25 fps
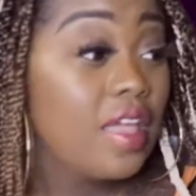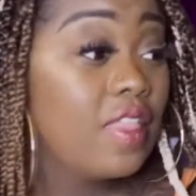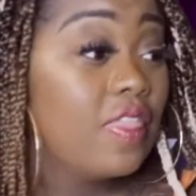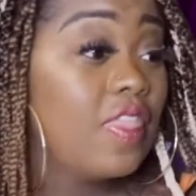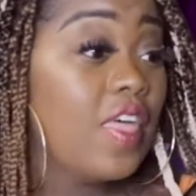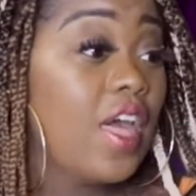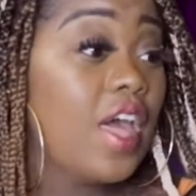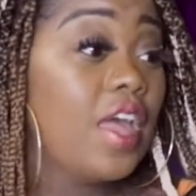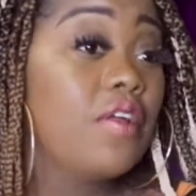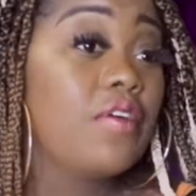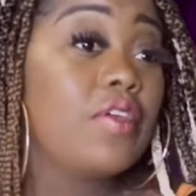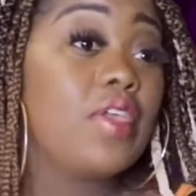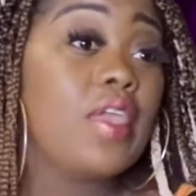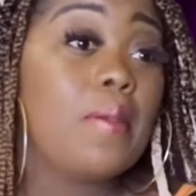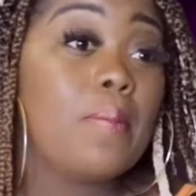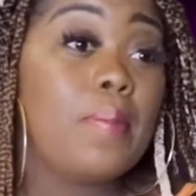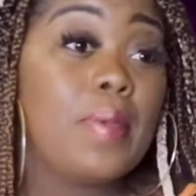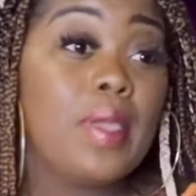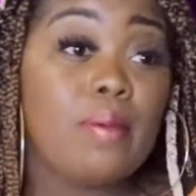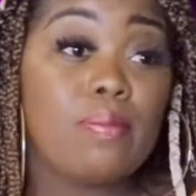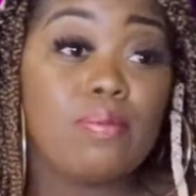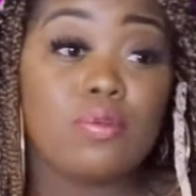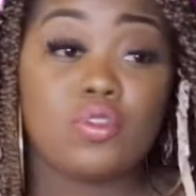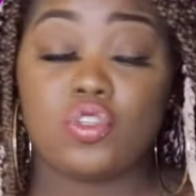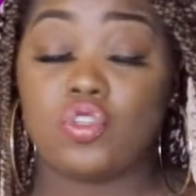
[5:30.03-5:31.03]
That'll get
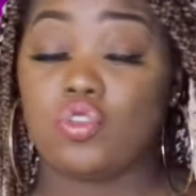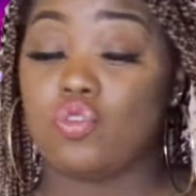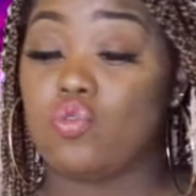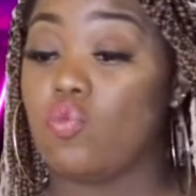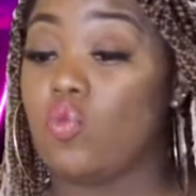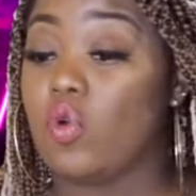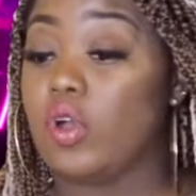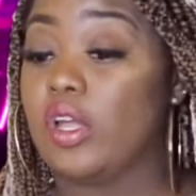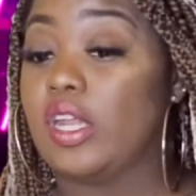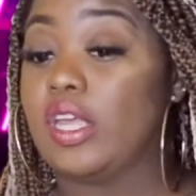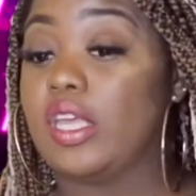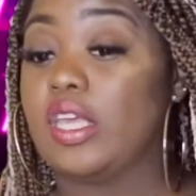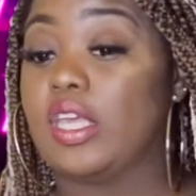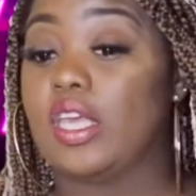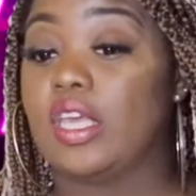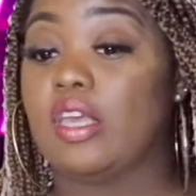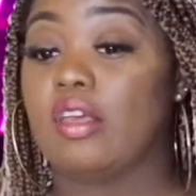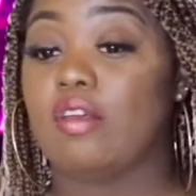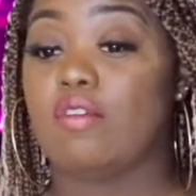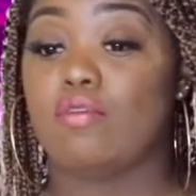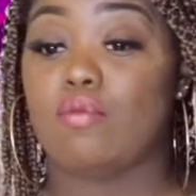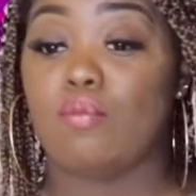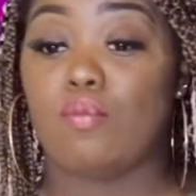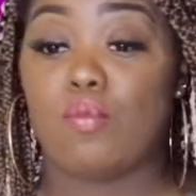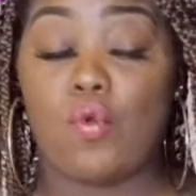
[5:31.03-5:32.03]
people to want to
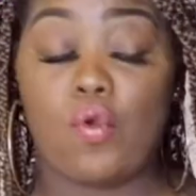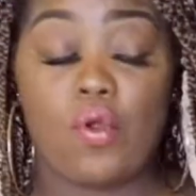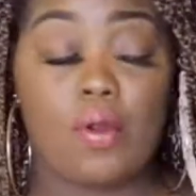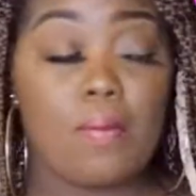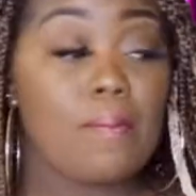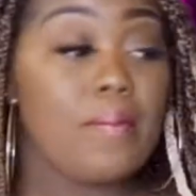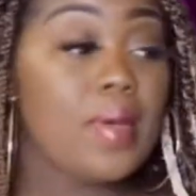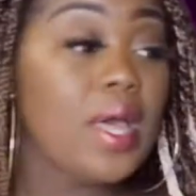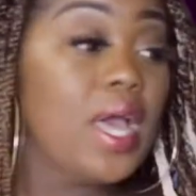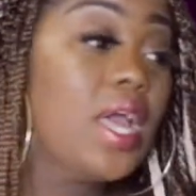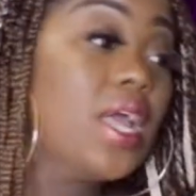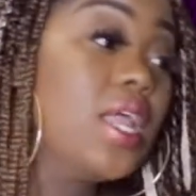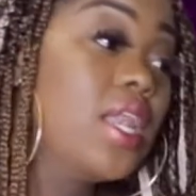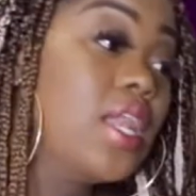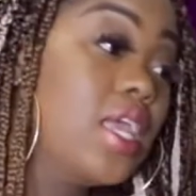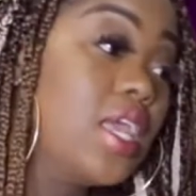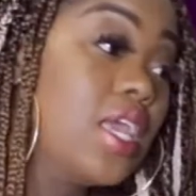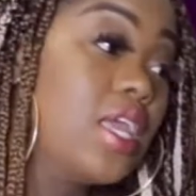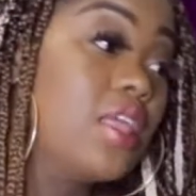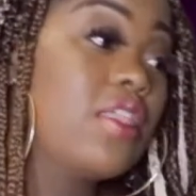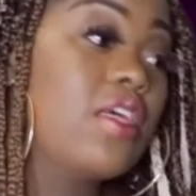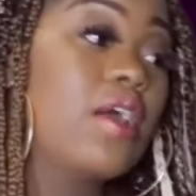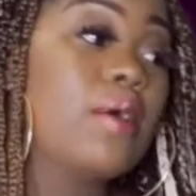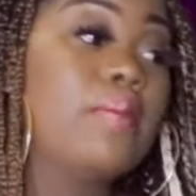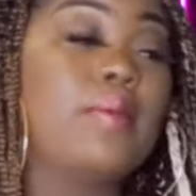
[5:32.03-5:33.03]
give more
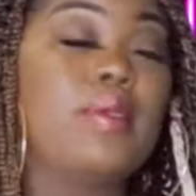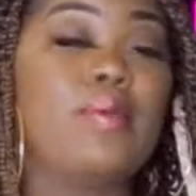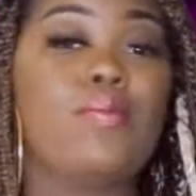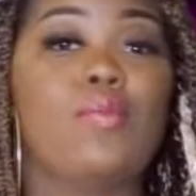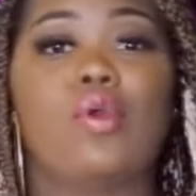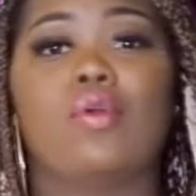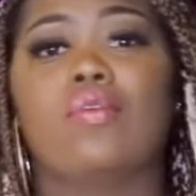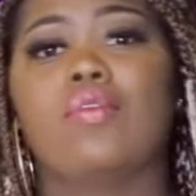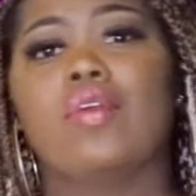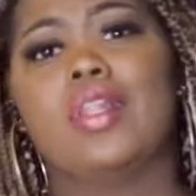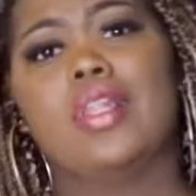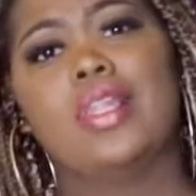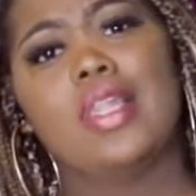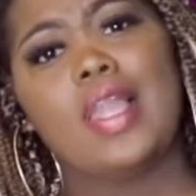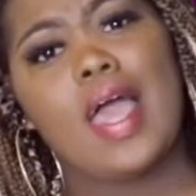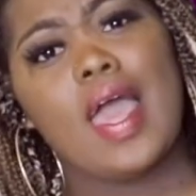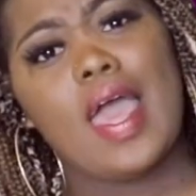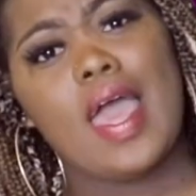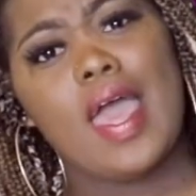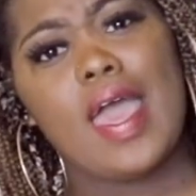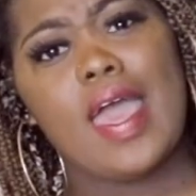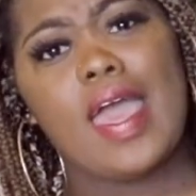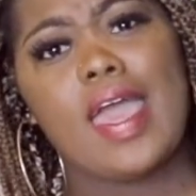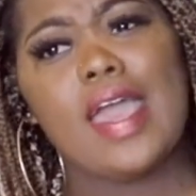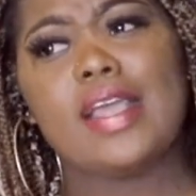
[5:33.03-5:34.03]
money. They'll be more
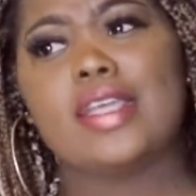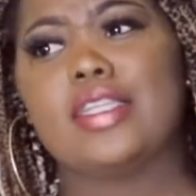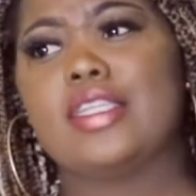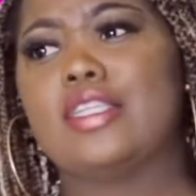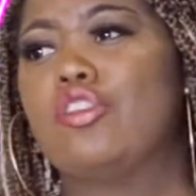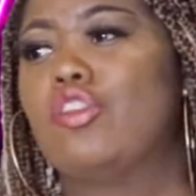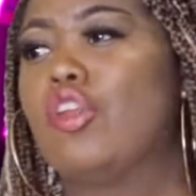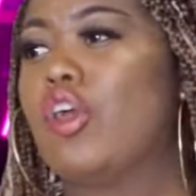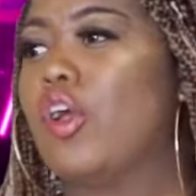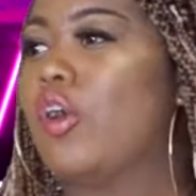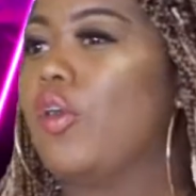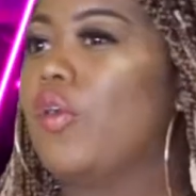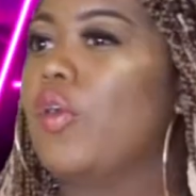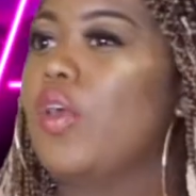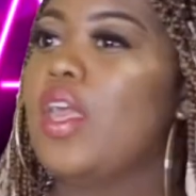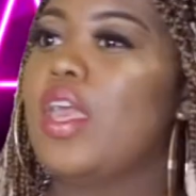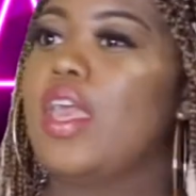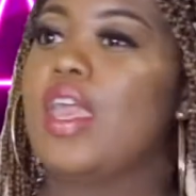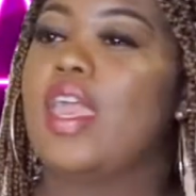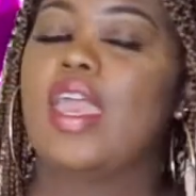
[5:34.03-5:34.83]
relaxed, you know.